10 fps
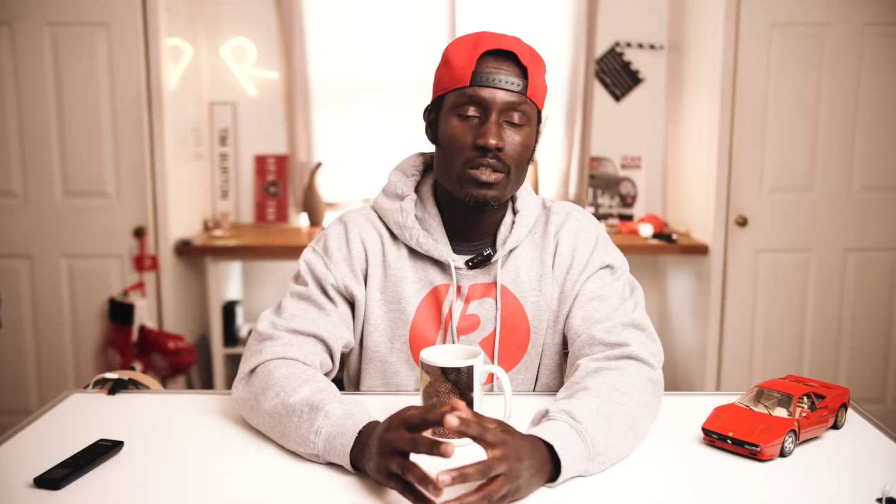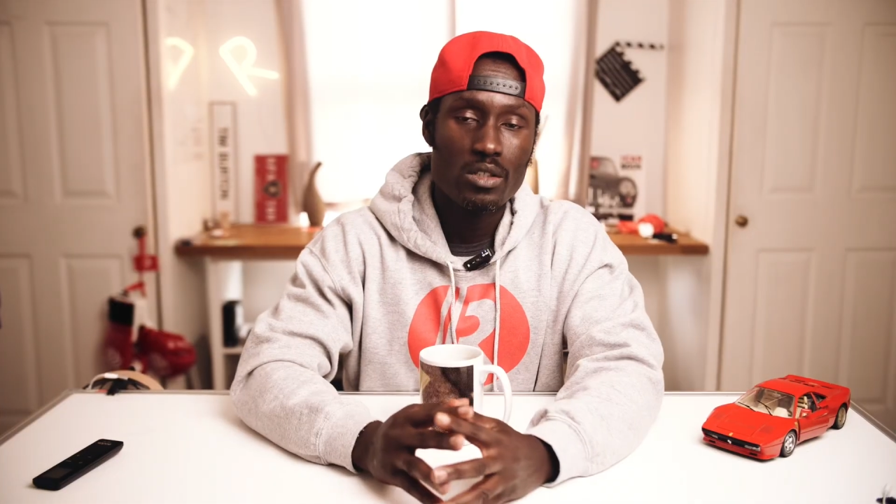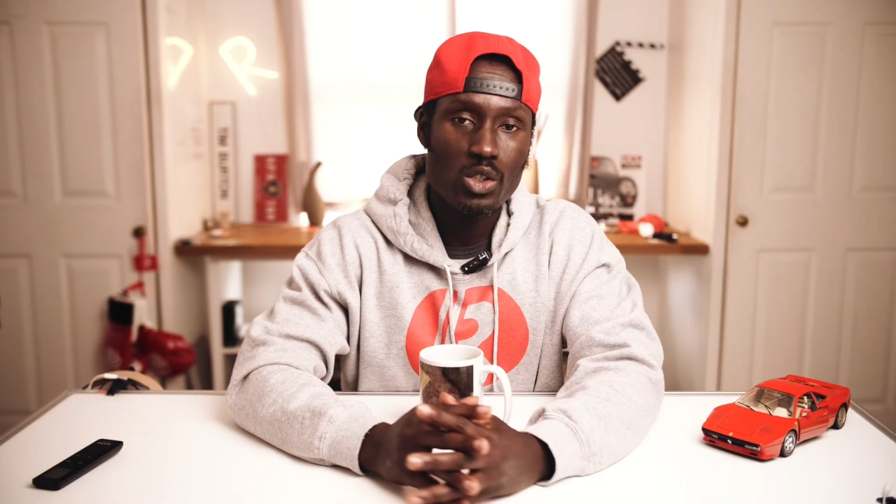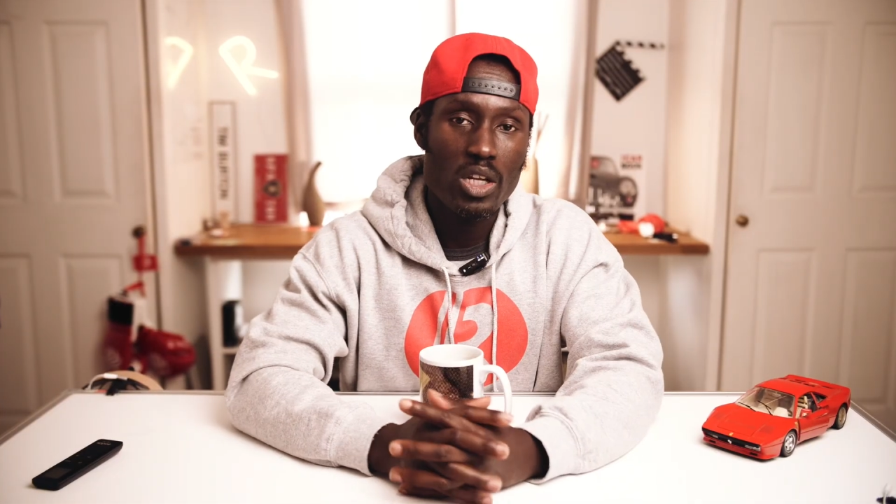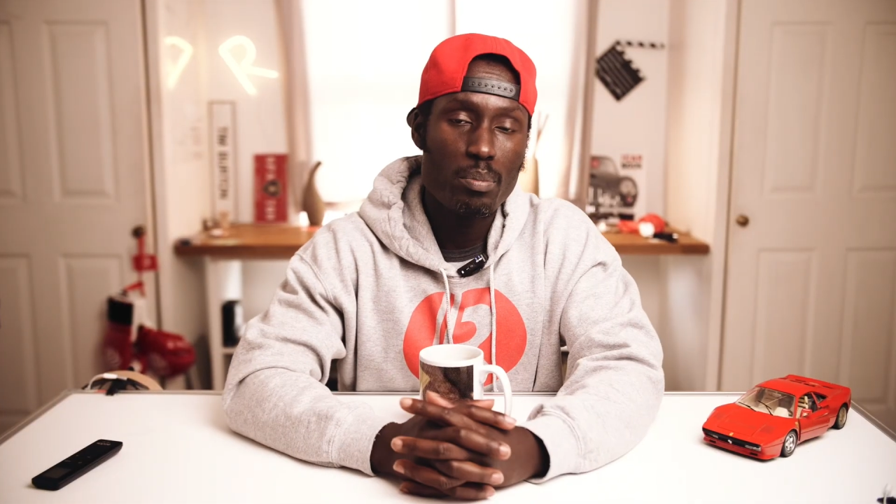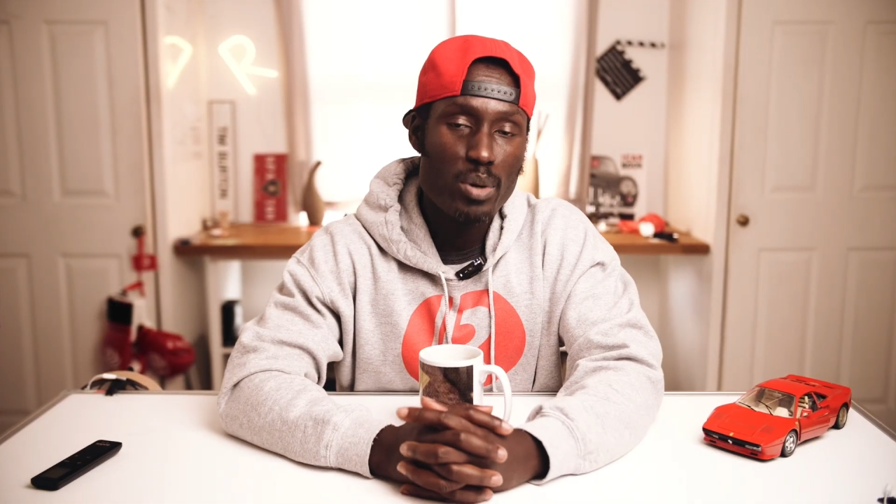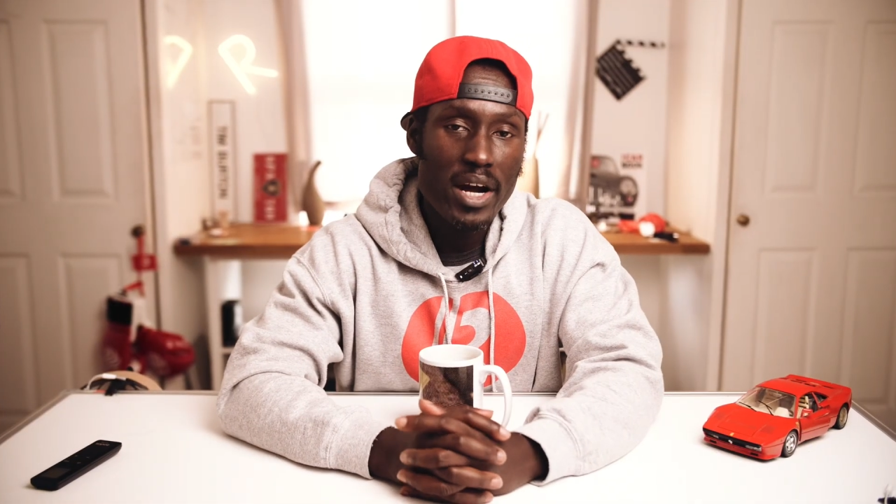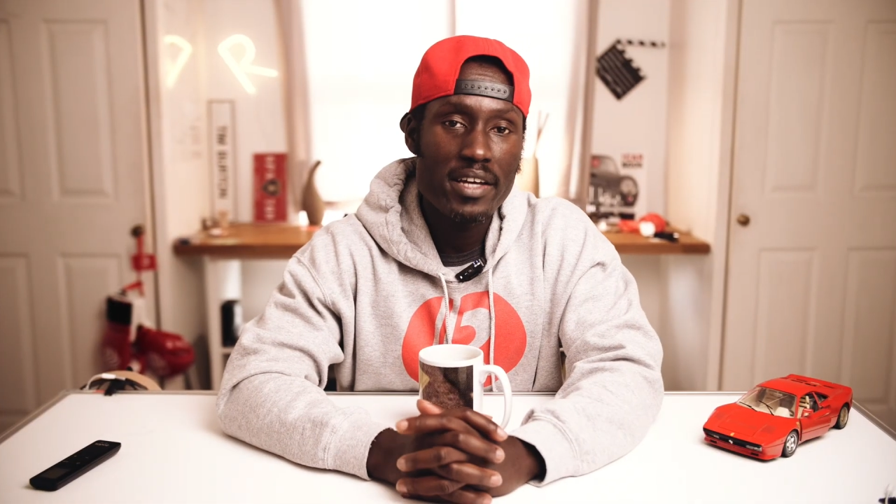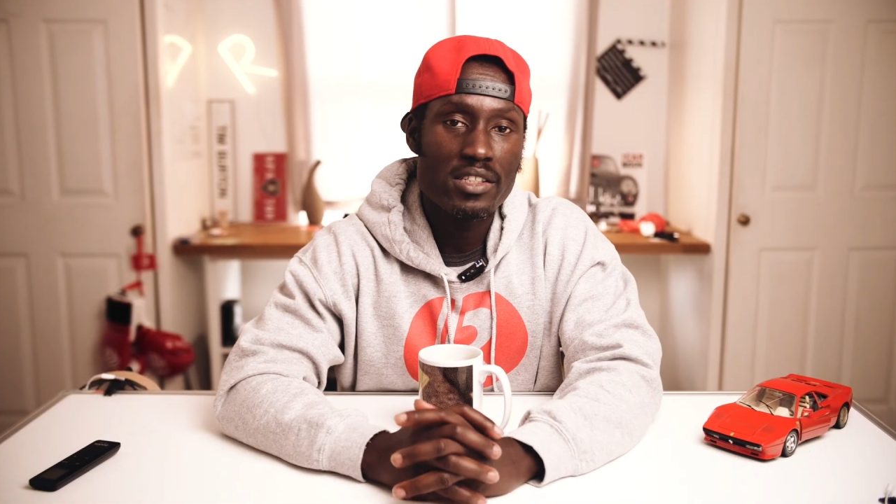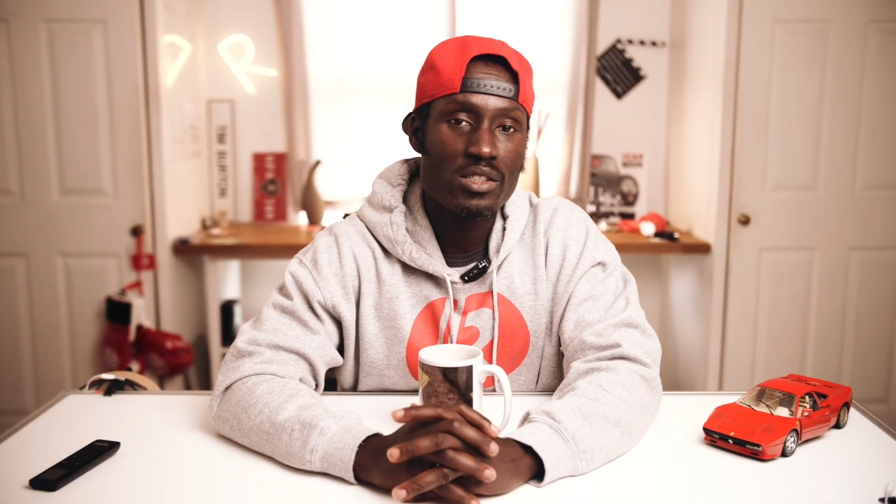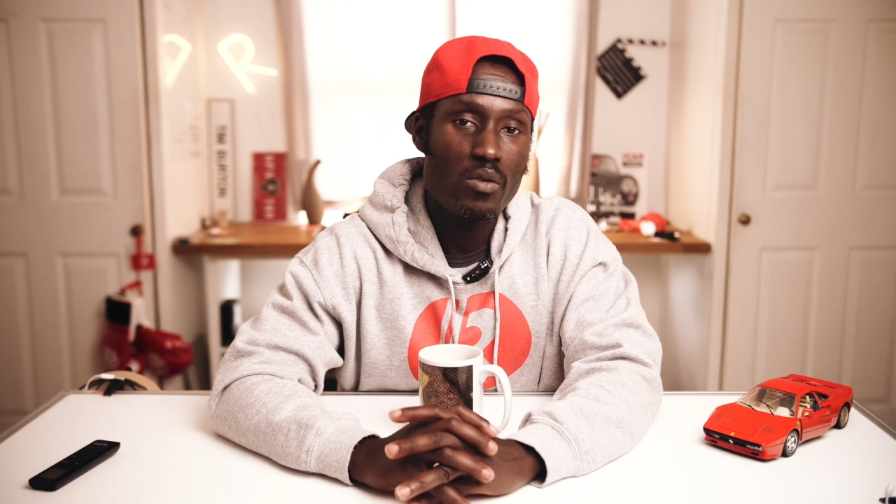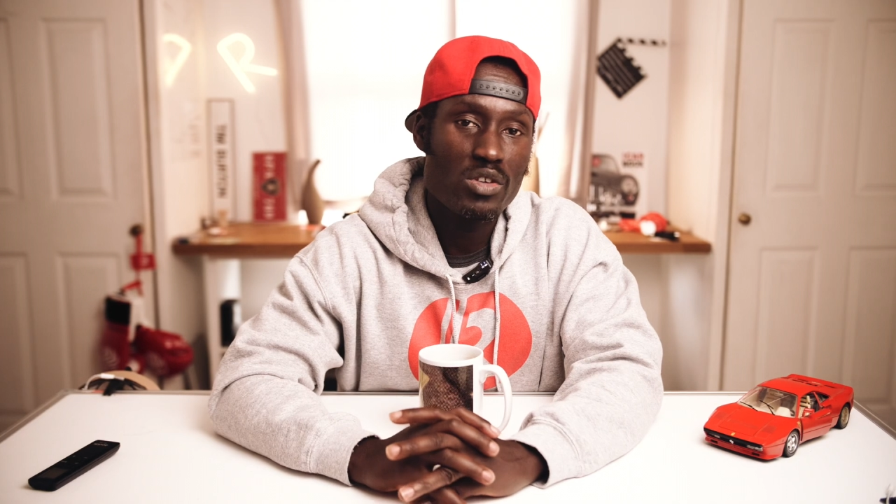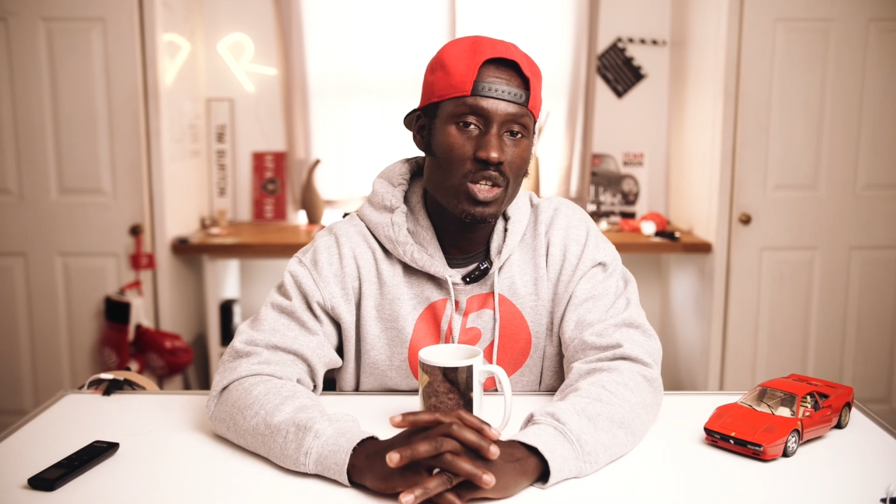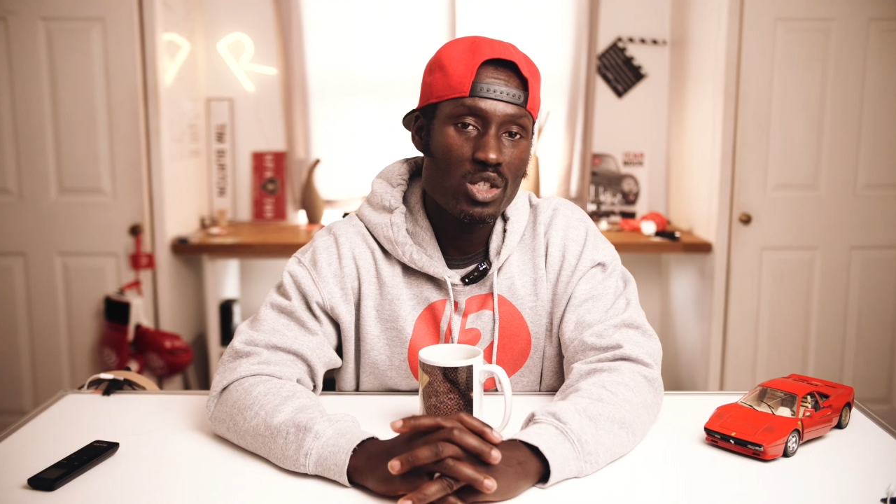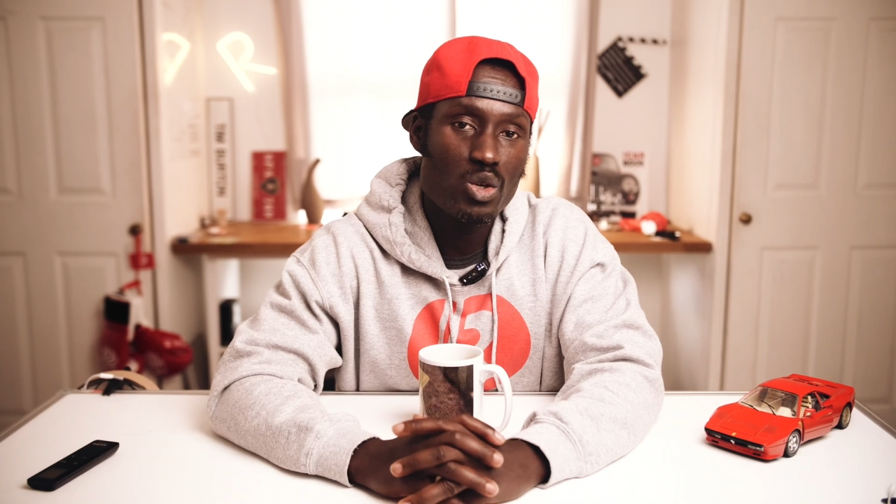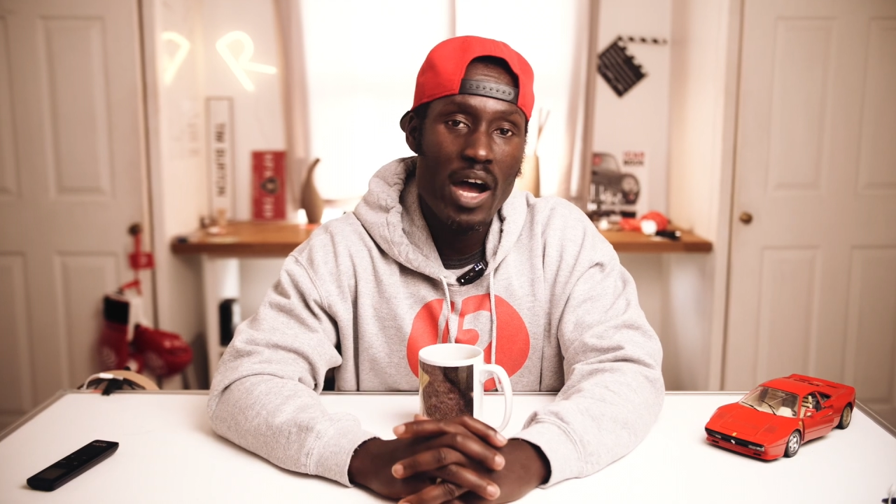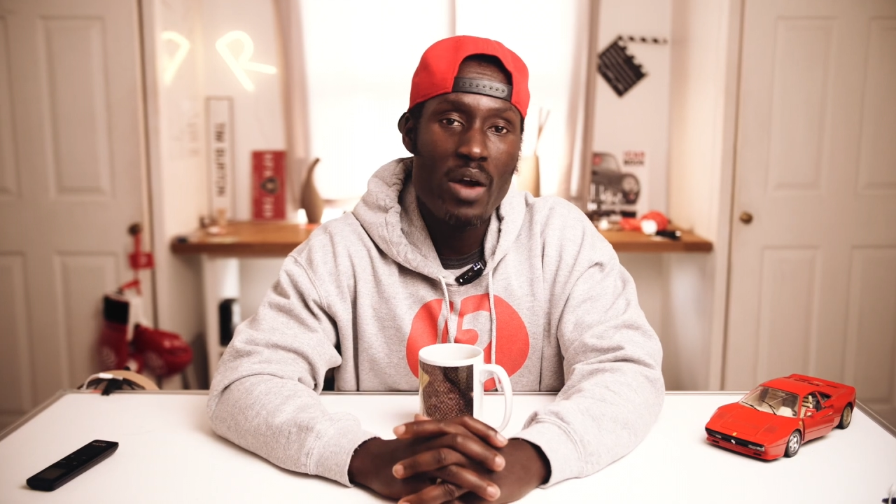So the price of the GT2